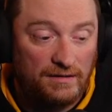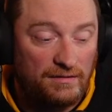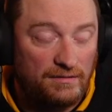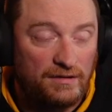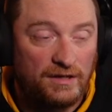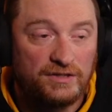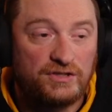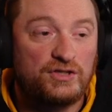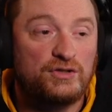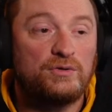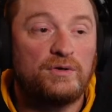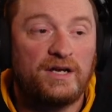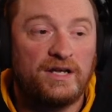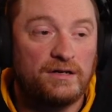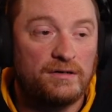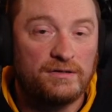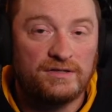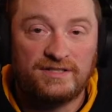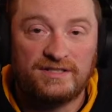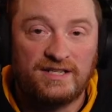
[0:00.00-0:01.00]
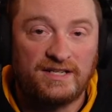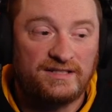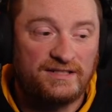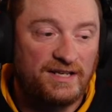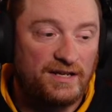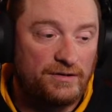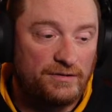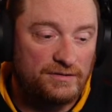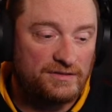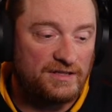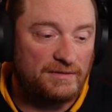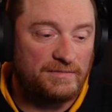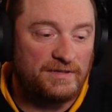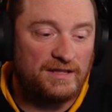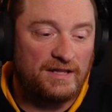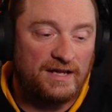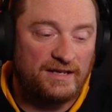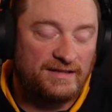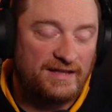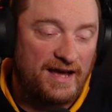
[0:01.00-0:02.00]
a 2-hitter, a 6-hitter, something
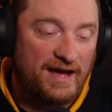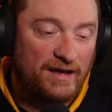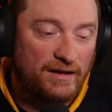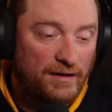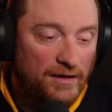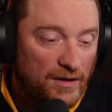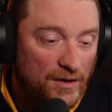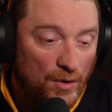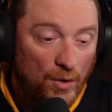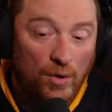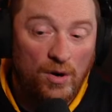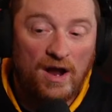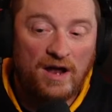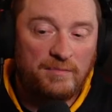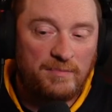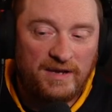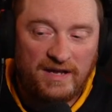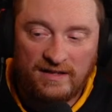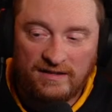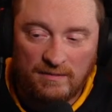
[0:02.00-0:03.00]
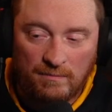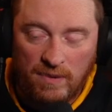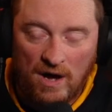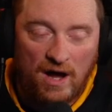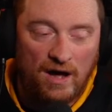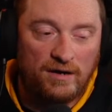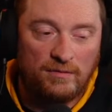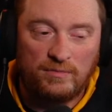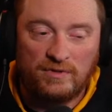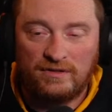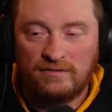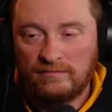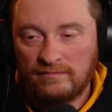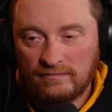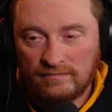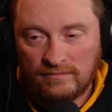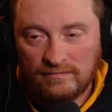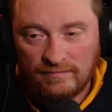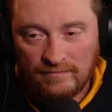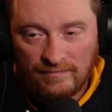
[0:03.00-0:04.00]
like that. Or I'd be at the bottom and
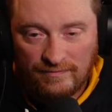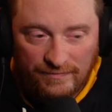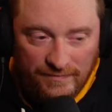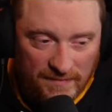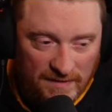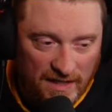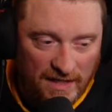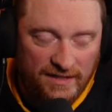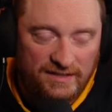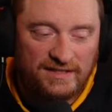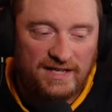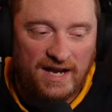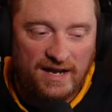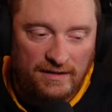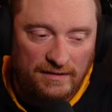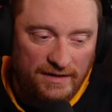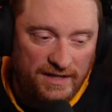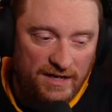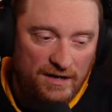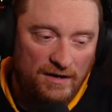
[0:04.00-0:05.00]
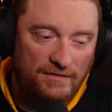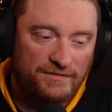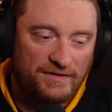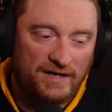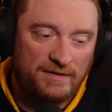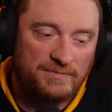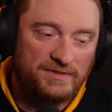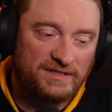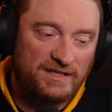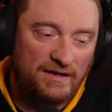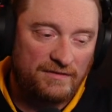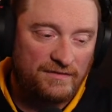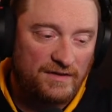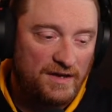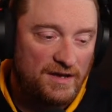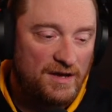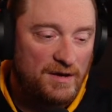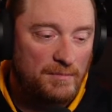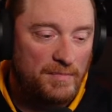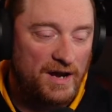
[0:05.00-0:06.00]
like second leadoff type stuff.
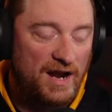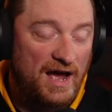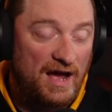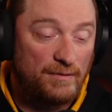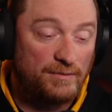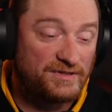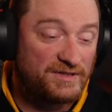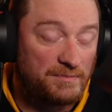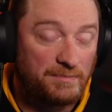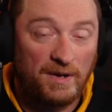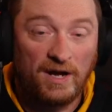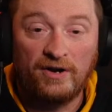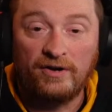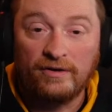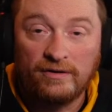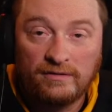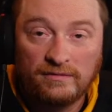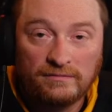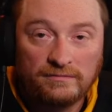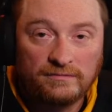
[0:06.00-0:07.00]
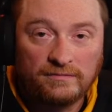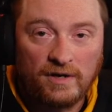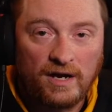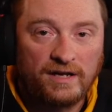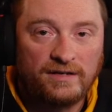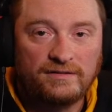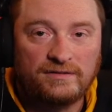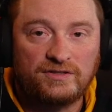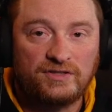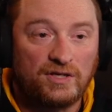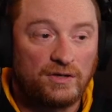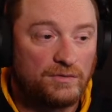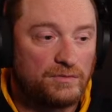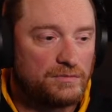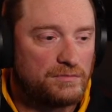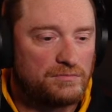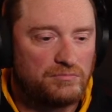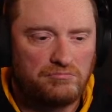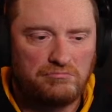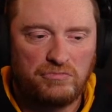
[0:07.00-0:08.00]
But I was a bunter, right? So
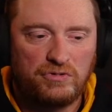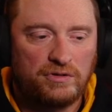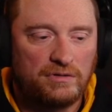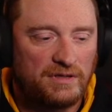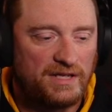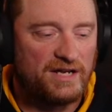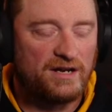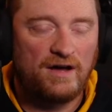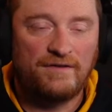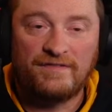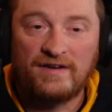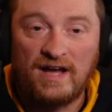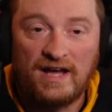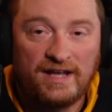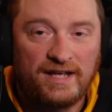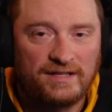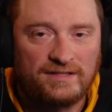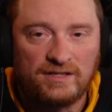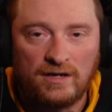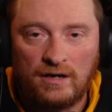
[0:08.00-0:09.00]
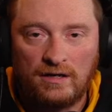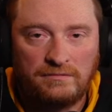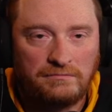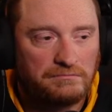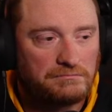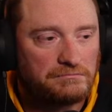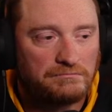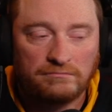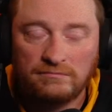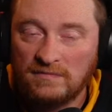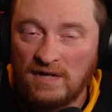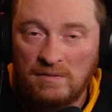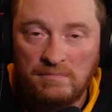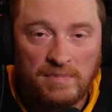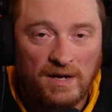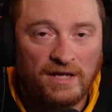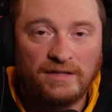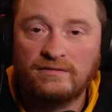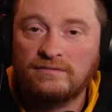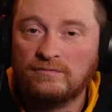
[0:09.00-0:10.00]
leadoff guy gets on, I'm
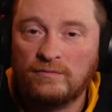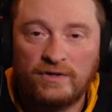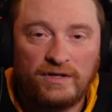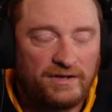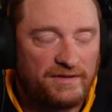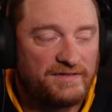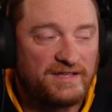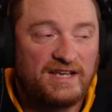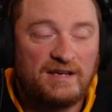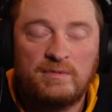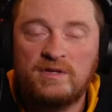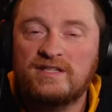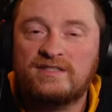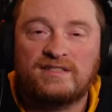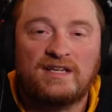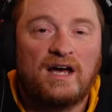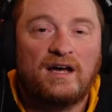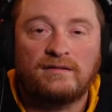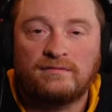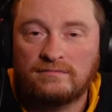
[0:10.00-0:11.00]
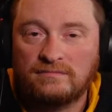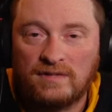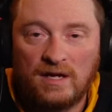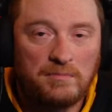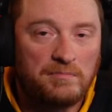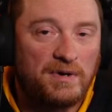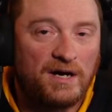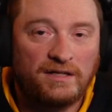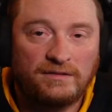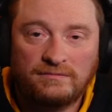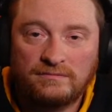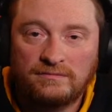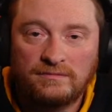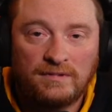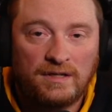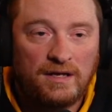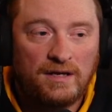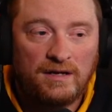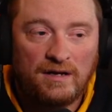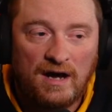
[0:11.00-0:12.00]
bunting. We don't have to give me the sign. I'm bunting.
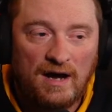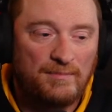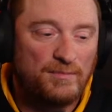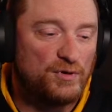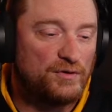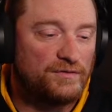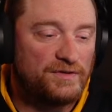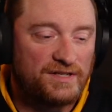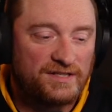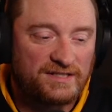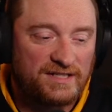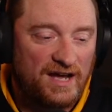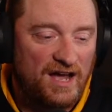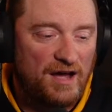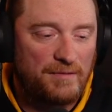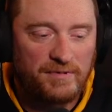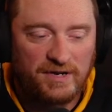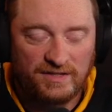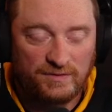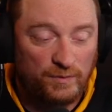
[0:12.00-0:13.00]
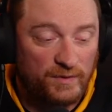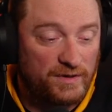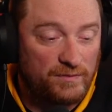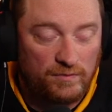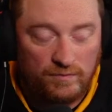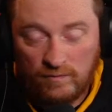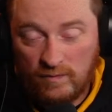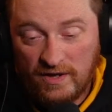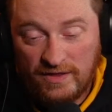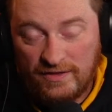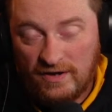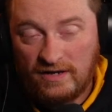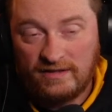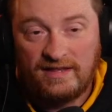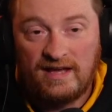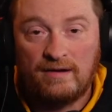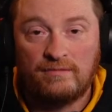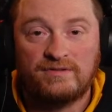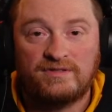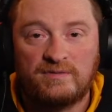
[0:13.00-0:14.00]
I'm moving this guy up because we thought
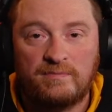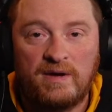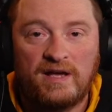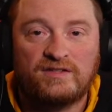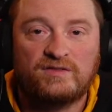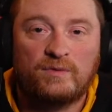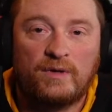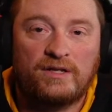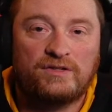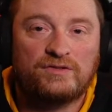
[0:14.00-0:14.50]
that was the best way to